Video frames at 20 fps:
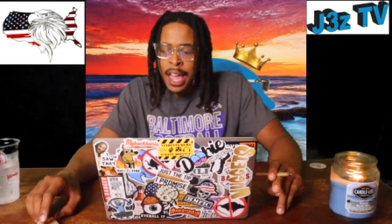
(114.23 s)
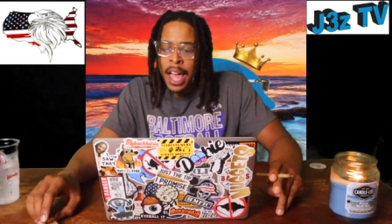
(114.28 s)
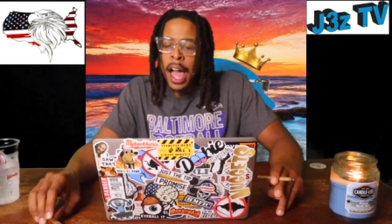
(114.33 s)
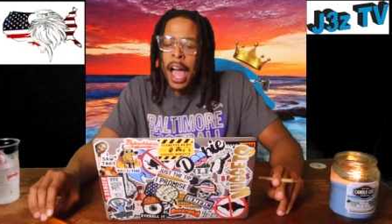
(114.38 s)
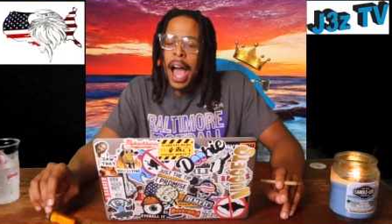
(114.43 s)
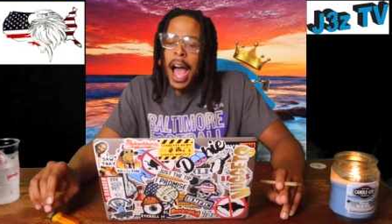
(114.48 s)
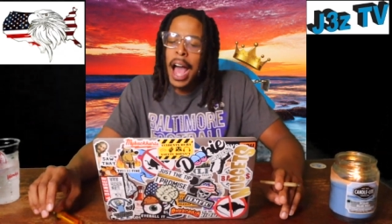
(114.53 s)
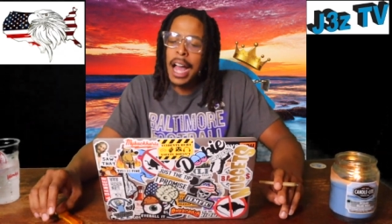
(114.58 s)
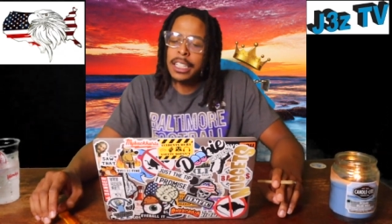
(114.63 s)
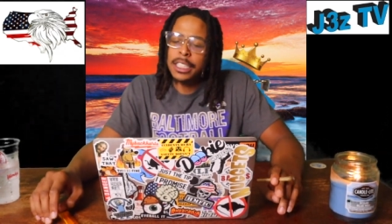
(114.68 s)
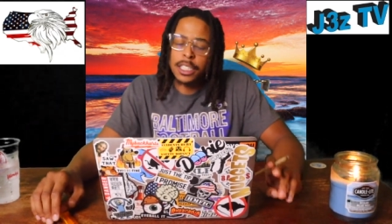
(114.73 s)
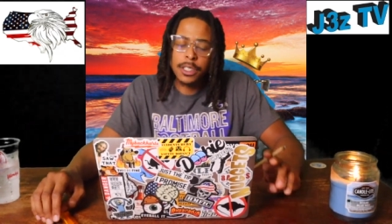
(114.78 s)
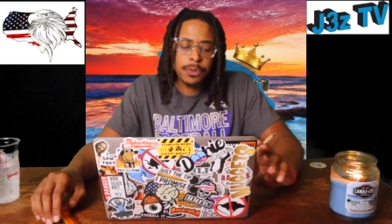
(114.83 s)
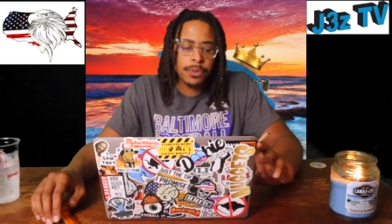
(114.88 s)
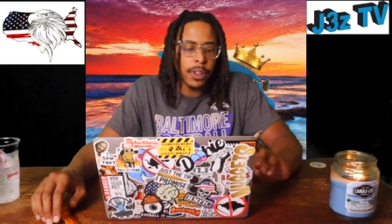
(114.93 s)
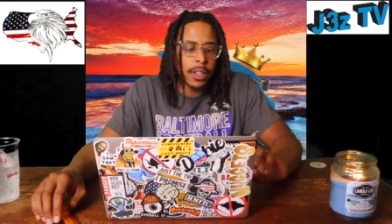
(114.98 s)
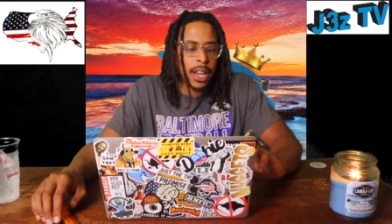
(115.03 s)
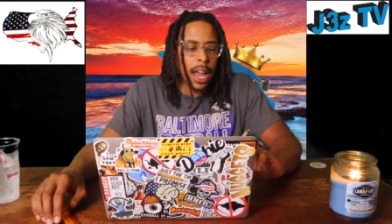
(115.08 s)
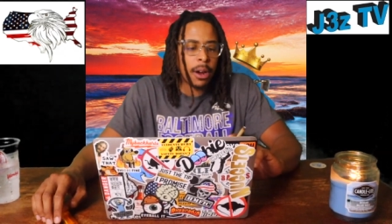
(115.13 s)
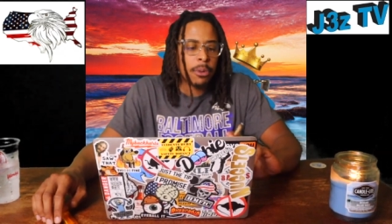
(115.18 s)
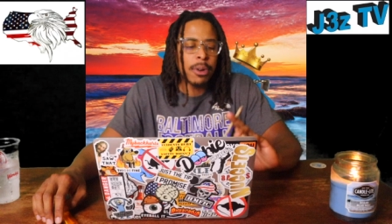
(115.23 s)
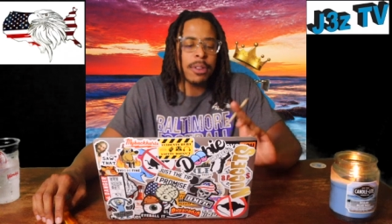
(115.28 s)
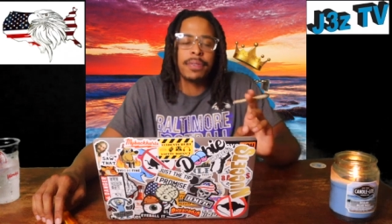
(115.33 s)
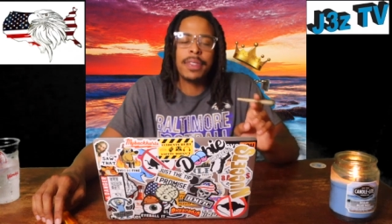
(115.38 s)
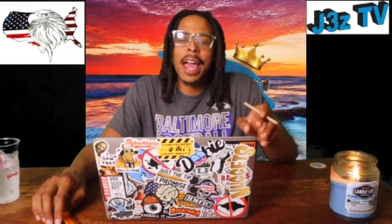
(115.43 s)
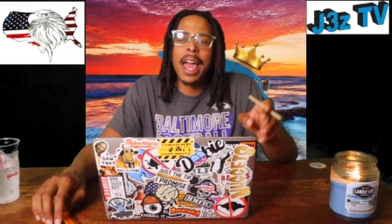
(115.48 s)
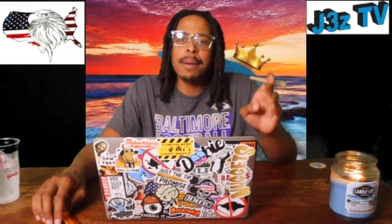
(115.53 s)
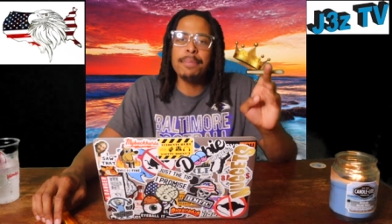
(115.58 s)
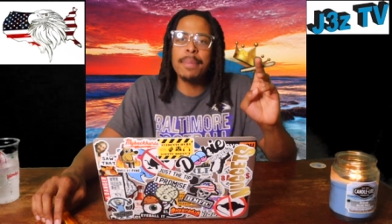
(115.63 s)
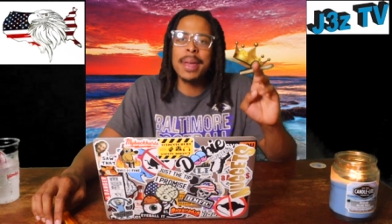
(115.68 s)
I just feel like with
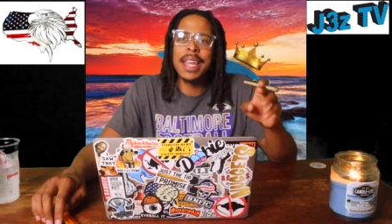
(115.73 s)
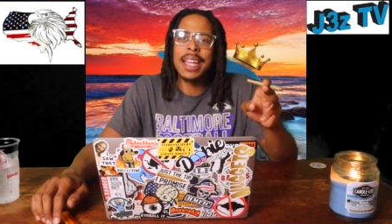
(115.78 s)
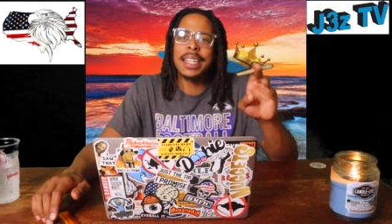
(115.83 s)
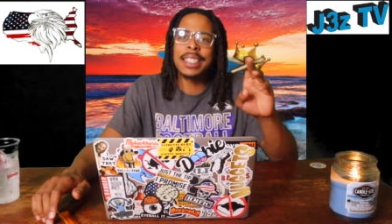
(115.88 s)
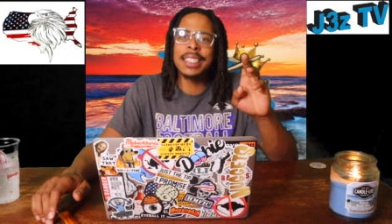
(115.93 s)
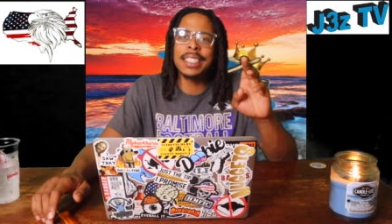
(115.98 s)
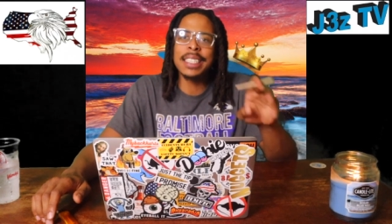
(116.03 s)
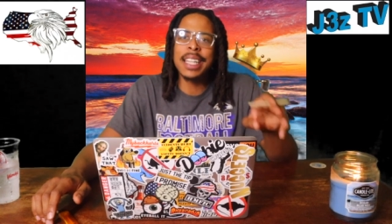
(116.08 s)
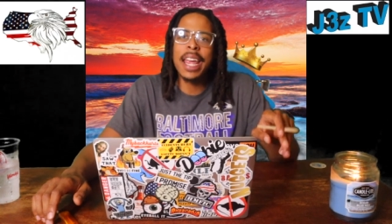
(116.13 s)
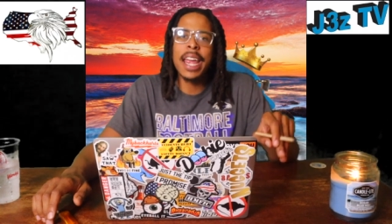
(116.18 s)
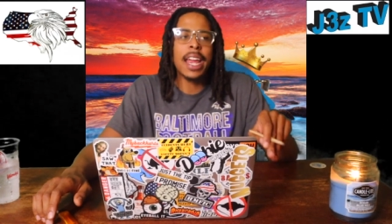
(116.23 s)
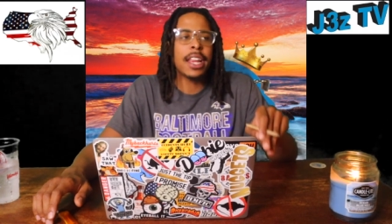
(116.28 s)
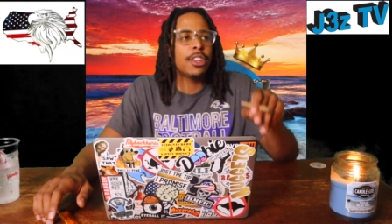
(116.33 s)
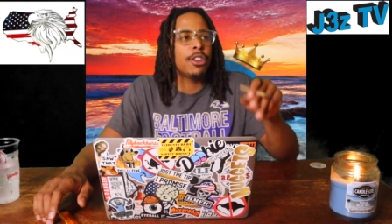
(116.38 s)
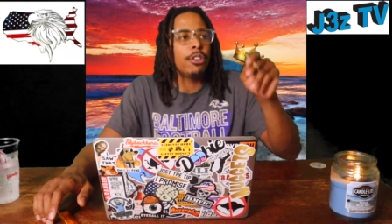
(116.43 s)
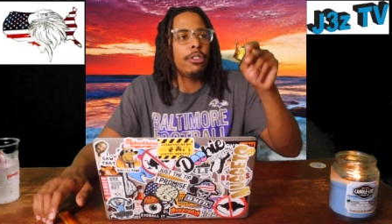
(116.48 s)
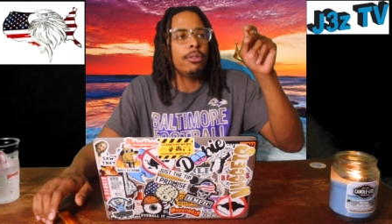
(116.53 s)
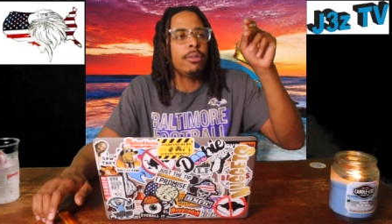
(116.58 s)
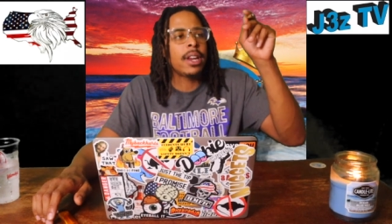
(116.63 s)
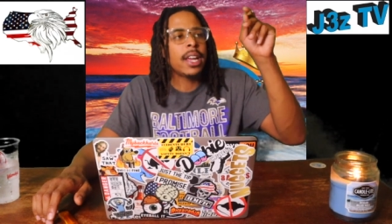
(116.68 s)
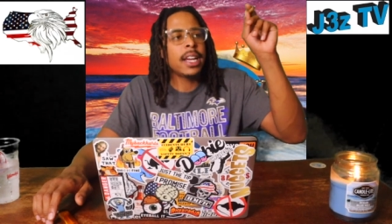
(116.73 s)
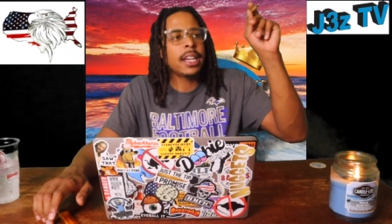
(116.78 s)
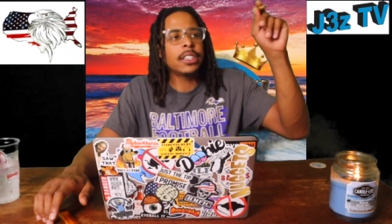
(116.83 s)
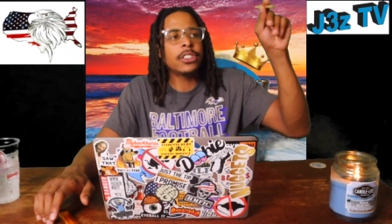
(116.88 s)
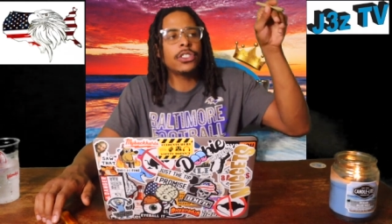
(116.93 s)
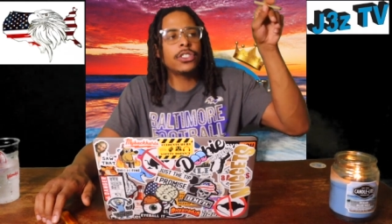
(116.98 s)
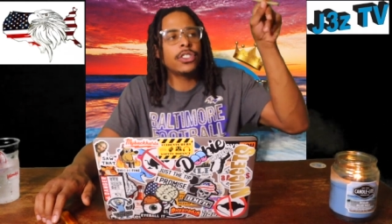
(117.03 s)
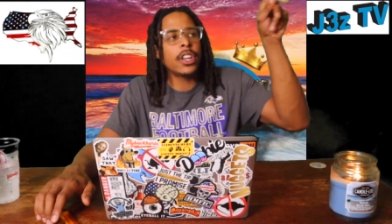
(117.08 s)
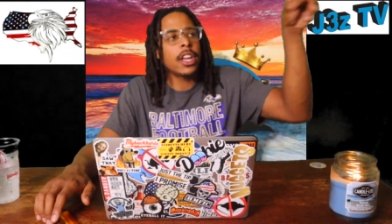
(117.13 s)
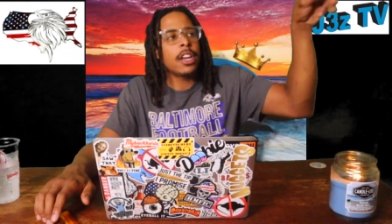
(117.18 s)
that being said, you
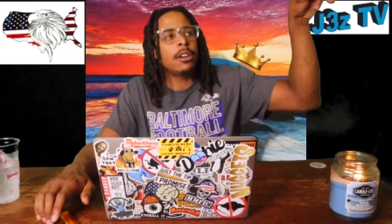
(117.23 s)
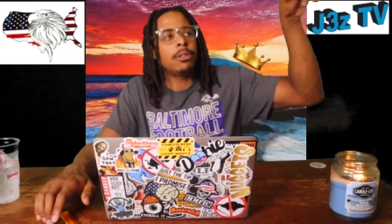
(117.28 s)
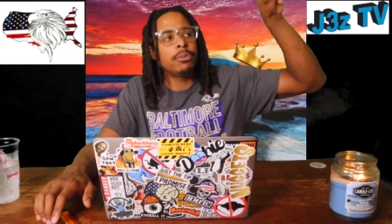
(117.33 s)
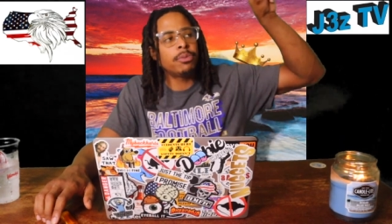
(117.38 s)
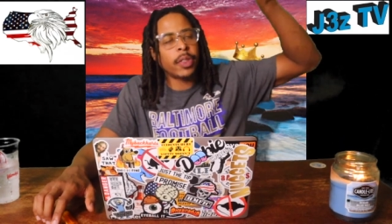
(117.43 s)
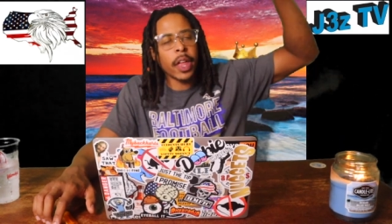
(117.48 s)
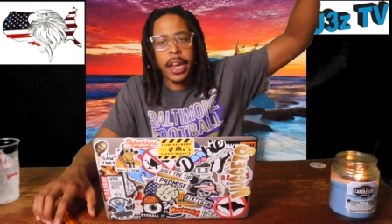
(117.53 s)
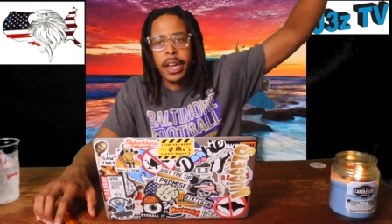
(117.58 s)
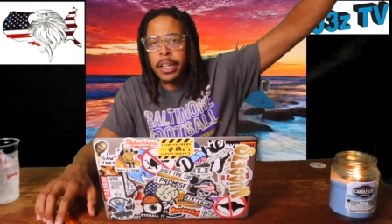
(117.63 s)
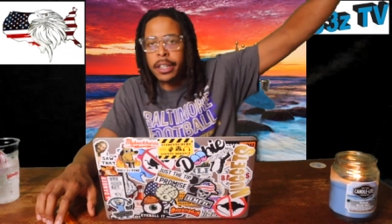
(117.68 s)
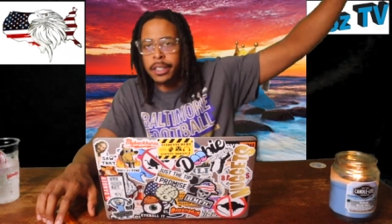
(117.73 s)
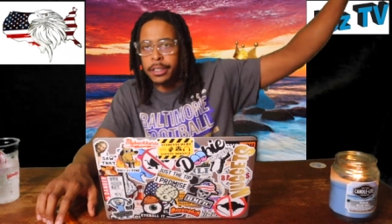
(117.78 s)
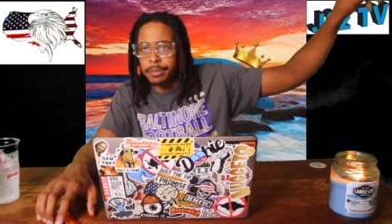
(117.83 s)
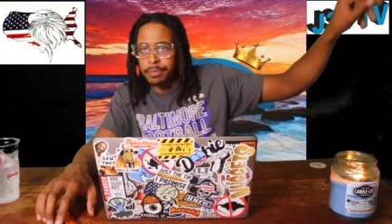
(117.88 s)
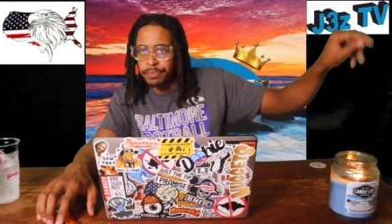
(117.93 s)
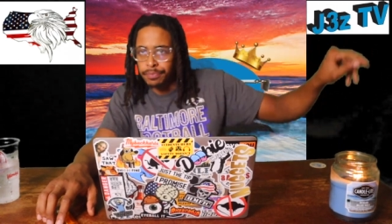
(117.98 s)
niggas still think